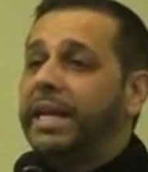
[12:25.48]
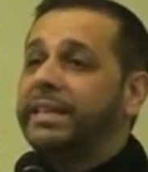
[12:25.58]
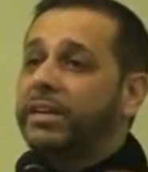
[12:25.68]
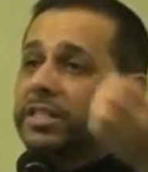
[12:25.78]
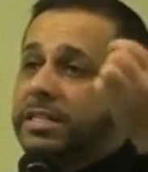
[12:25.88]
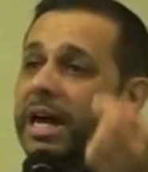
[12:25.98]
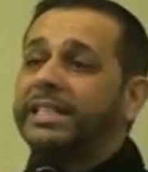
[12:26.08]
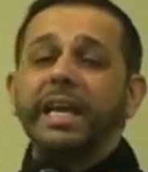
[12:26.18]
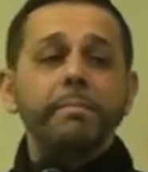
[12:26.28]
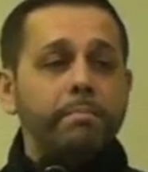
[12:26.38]
meaning there
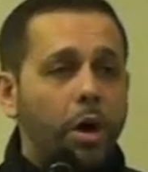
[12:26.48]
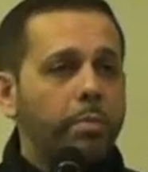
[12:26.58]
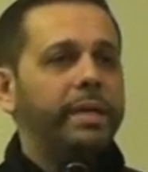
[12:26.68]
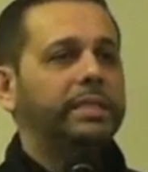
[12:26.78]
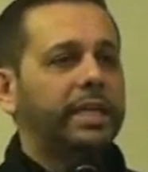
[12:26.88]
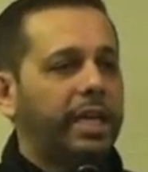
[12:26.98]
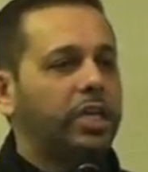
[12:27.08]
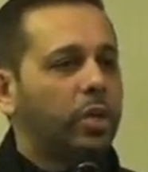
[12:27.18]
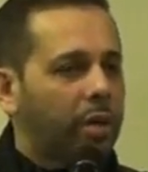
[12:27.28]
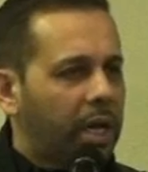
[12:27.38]
is not a
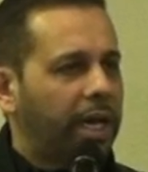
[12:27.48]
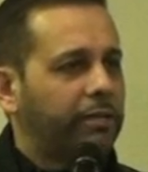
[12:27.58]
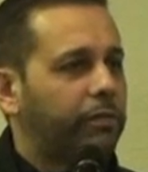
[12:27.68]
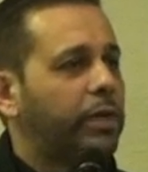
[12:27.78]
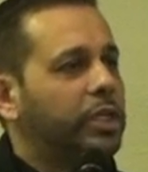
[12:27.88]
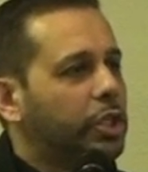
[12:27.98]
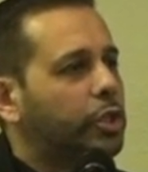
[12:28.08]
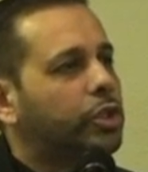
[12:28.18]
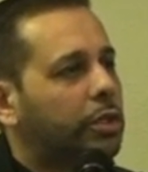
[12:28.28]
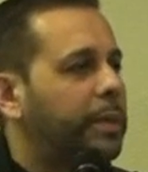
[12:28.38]
moment in your life
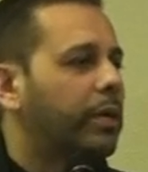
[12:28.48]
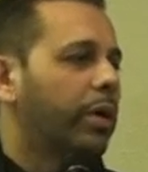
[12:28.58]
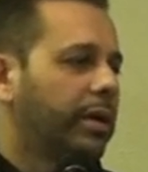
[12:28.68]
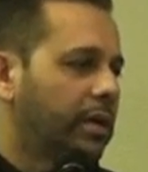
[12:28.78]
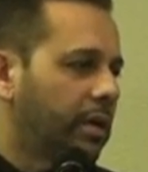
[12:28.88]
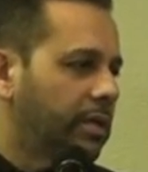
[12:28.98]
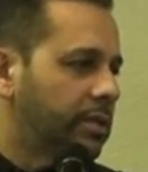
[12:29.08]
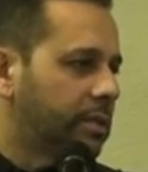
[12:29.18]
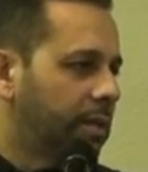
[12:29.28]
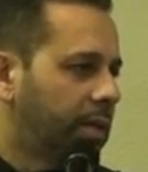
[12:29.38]
when you should not be
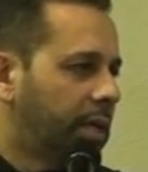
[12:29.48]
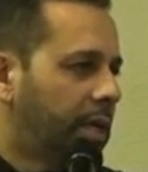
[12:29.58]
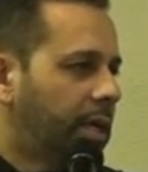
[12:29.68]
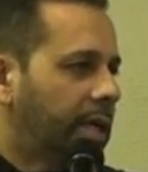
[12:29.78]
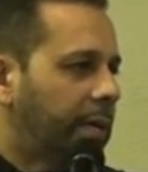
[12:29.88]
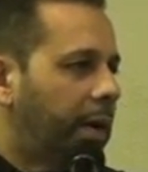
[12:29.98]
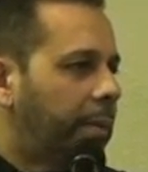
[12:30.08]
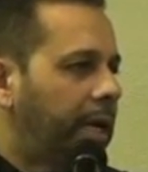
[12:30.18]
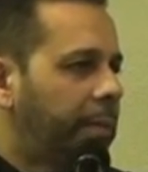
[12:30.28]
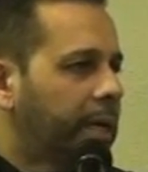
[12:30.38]
acquiring knowledge.
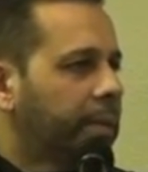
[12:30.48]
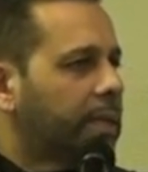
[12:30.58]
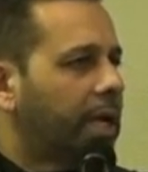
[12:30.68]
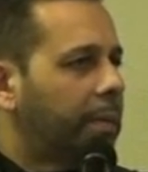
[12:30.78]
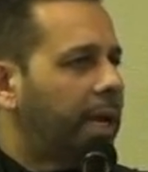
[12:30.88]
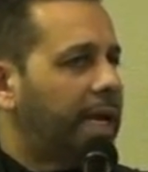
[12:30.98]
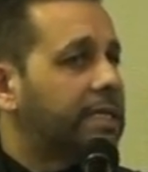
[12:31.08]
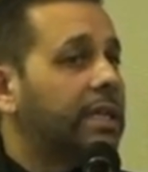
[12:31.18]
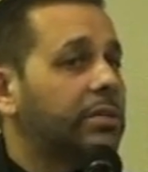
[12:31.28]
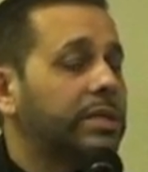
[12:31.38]
Imam Ali ibn Abi
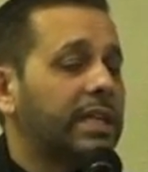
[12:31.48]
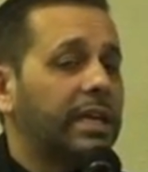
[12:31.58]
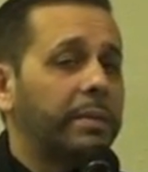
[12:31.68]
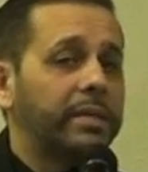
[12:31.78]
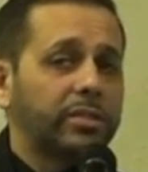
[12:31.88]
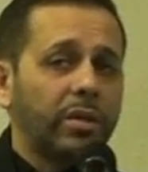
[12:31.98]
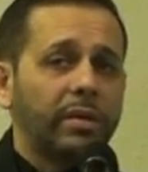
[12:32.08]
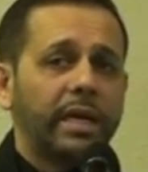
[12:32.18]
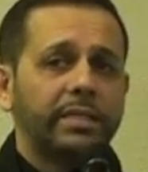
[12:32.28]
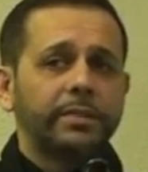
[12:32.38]
Talib alayhi salatu wasalam
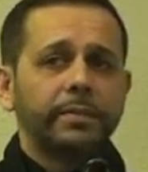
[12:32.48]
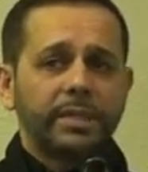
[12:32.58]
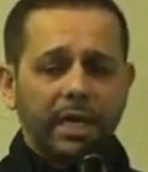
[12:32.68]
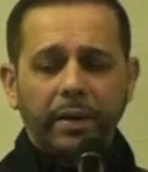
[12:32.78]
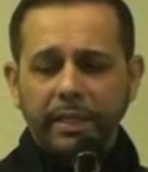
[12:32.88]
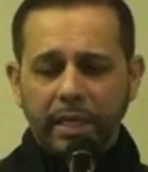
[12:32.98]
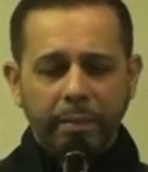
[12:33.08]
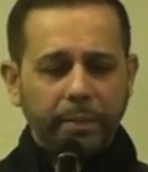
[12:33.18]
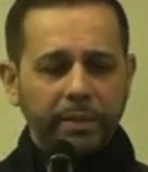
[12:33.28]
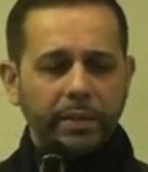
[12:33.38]
has told us,
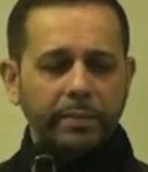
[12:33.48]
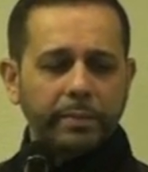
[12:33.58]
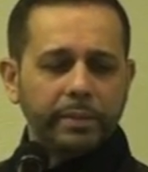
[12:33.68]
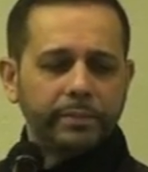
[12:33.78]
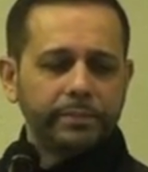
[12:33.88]
salawat Allah.